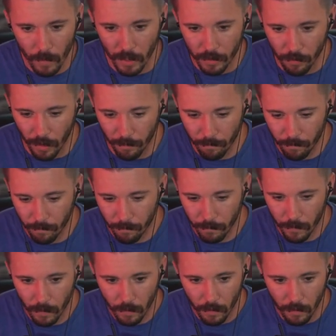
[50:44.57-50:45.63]
That's right.
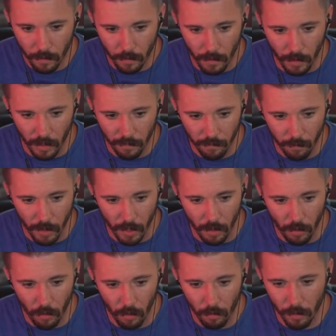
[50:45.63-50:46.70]
They left me
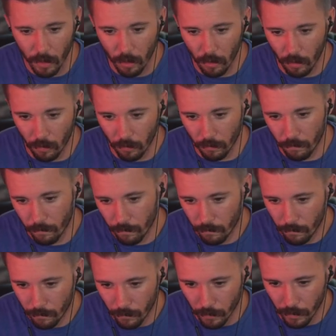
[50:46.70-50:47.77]
home alone
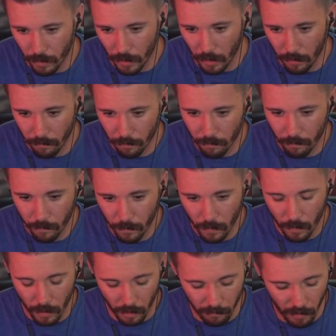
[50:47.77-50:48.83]
for the day.
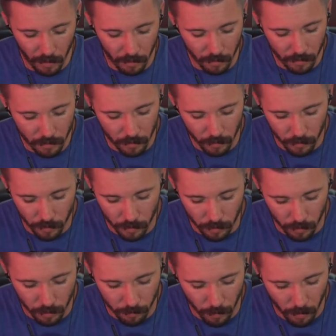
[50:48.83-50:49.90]
I've got to use the
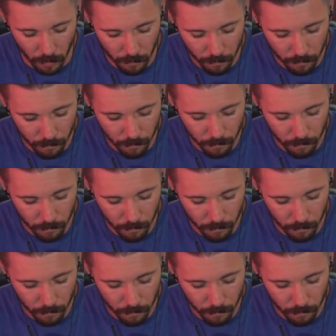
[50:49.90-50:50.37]
search bar.